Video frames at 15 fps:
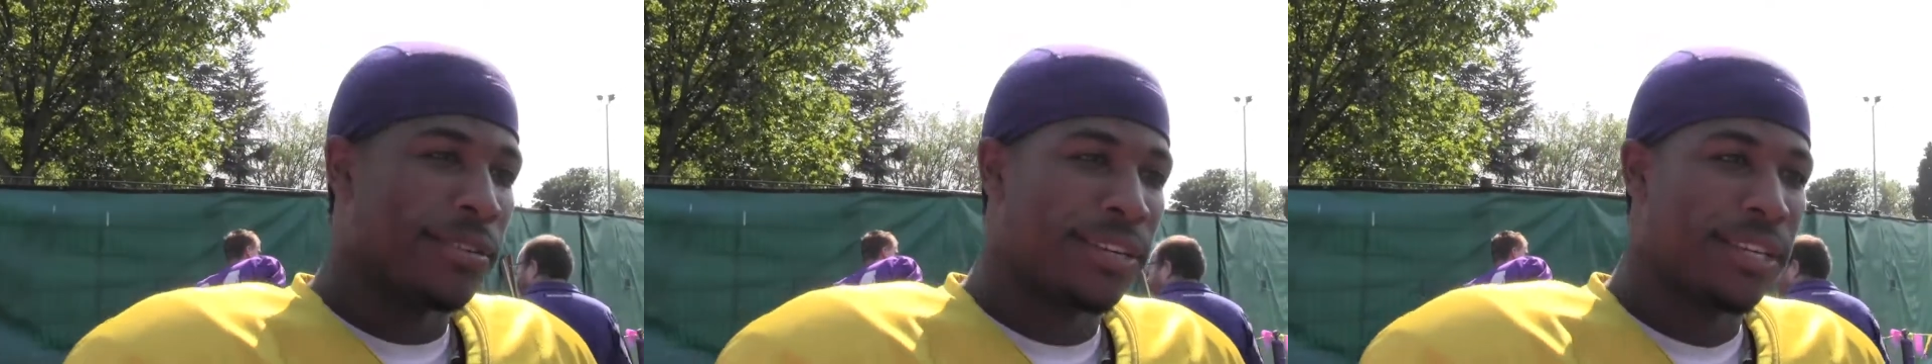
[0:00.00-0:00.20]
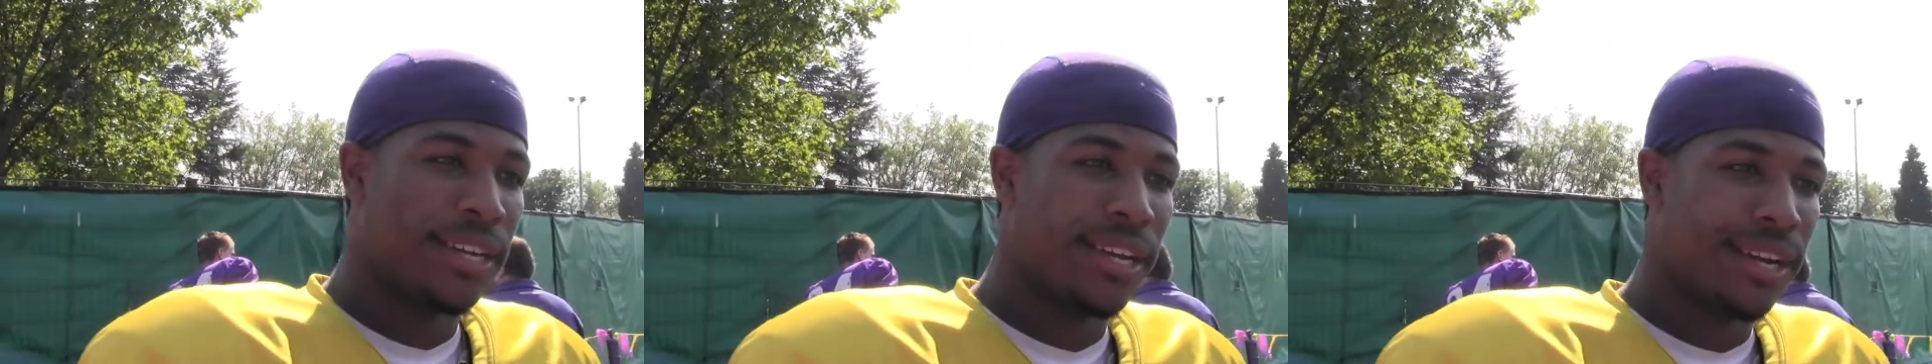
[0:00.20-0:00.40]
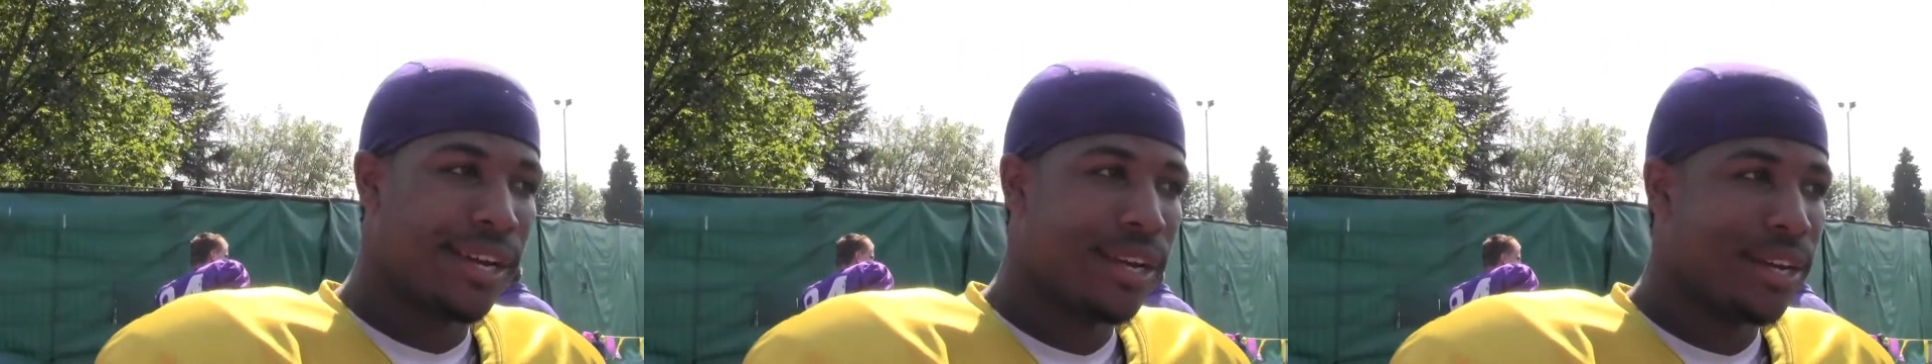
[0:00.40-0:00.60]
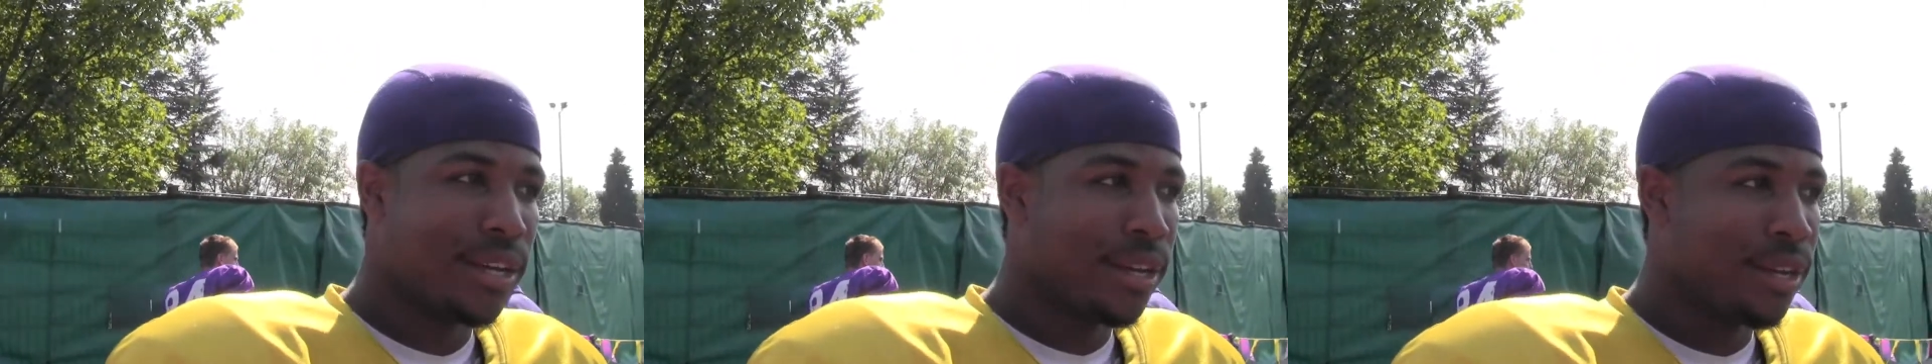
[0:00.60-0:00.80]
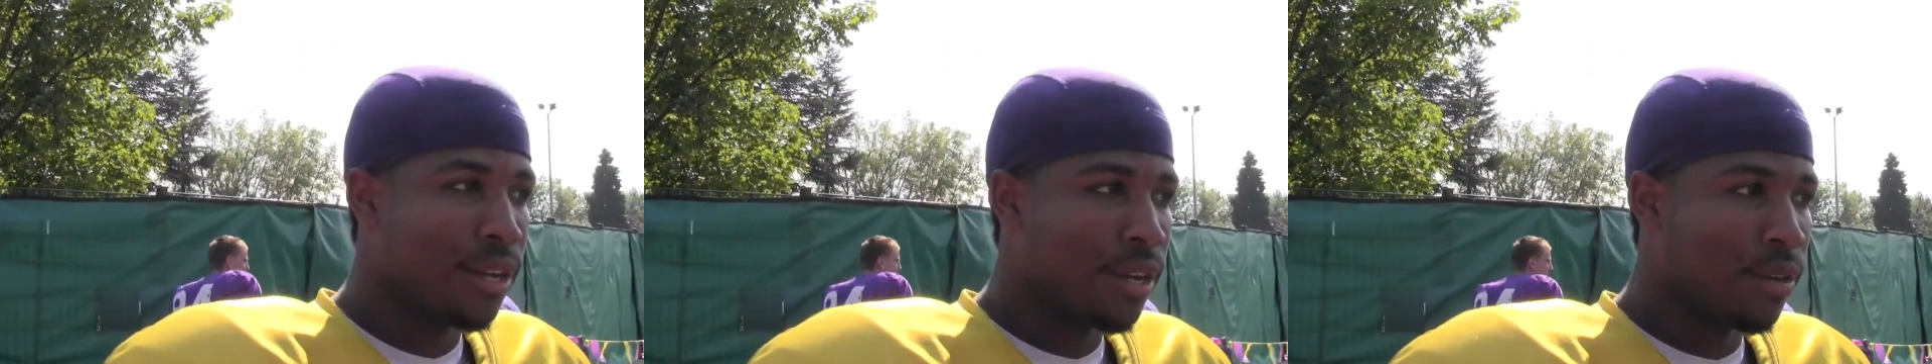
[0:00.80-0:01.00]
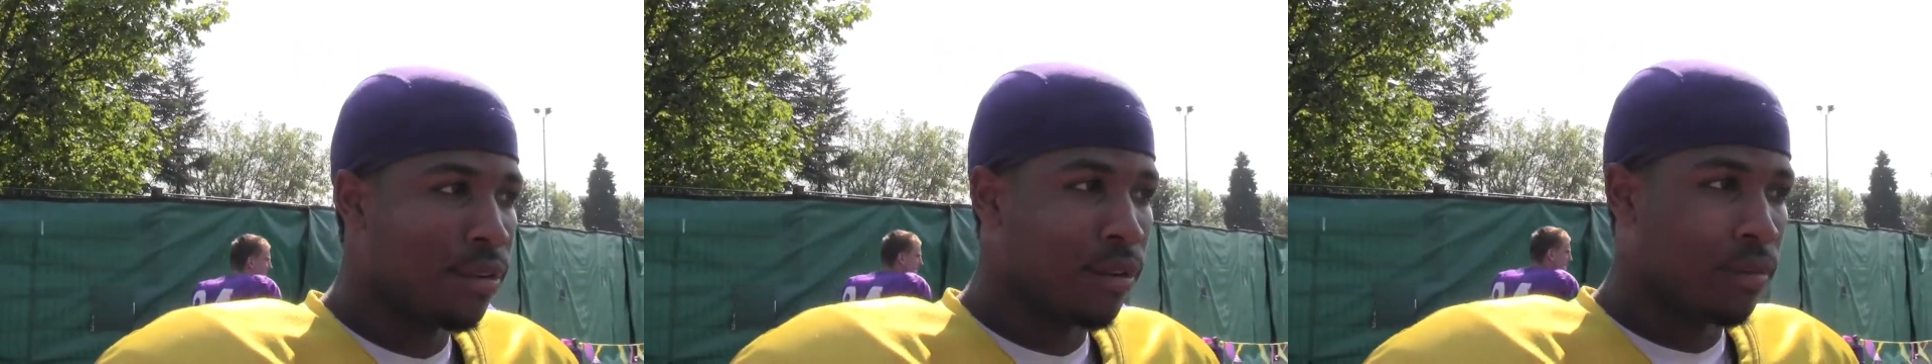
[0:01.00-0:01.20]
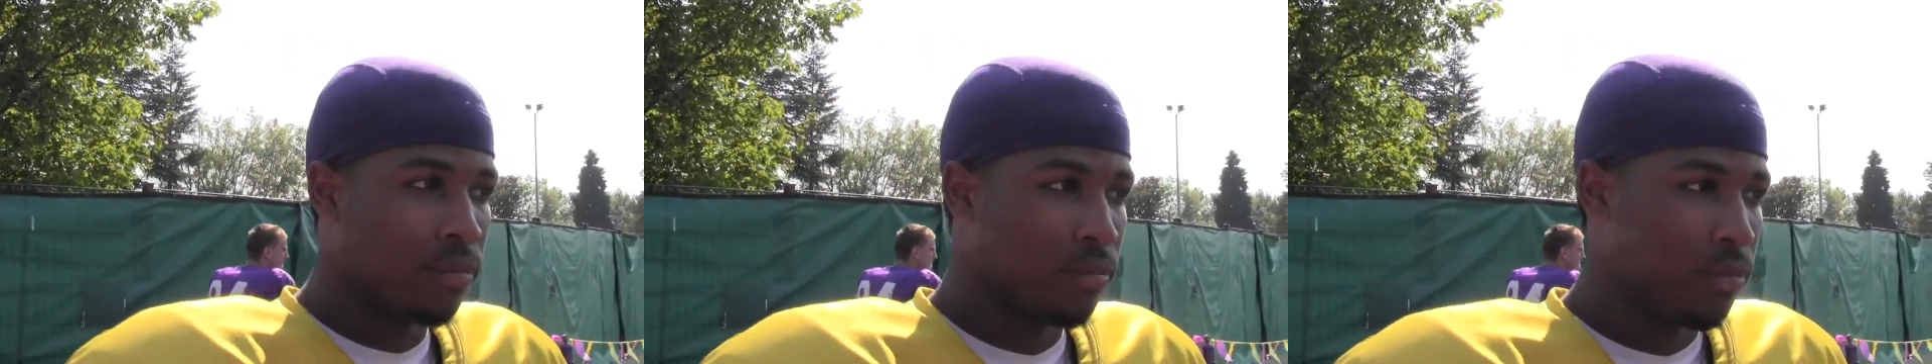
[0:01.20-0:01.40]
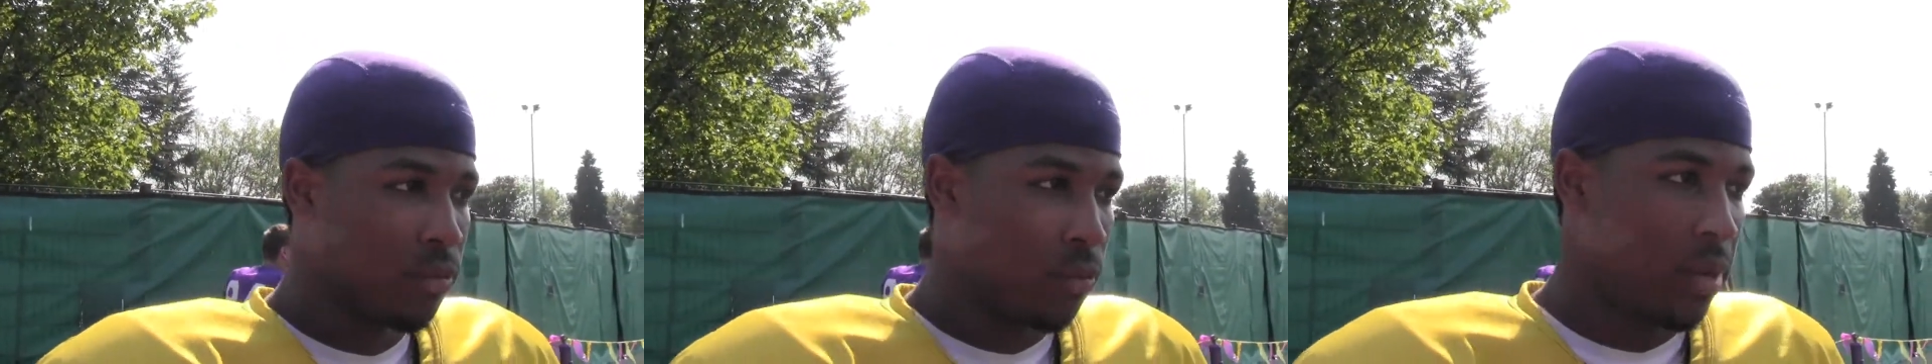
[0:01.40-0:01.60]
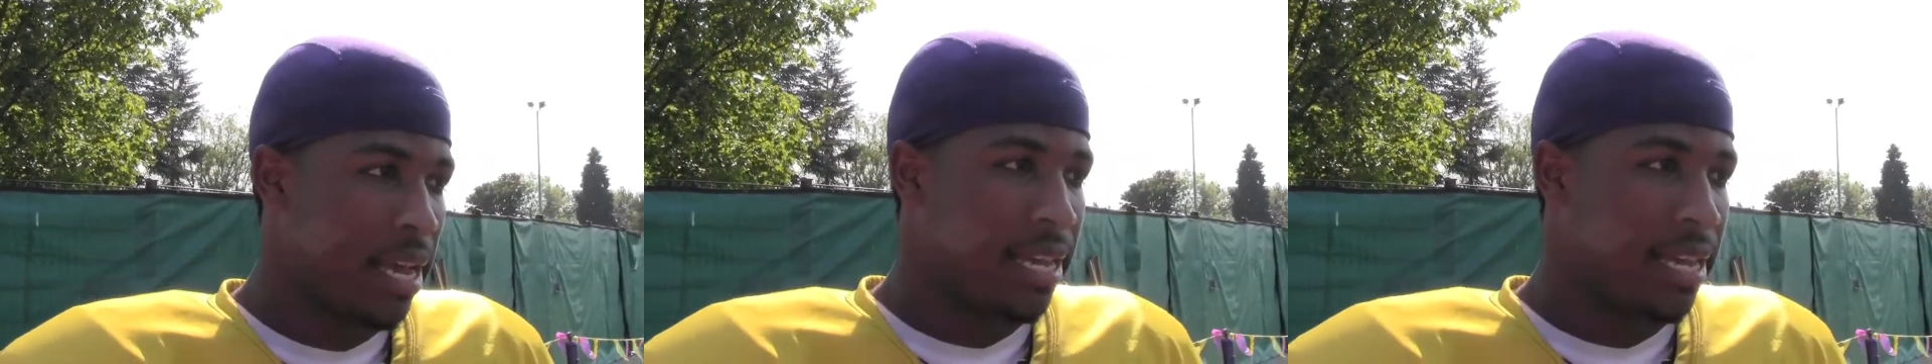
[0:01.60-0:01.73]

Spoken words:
You know, we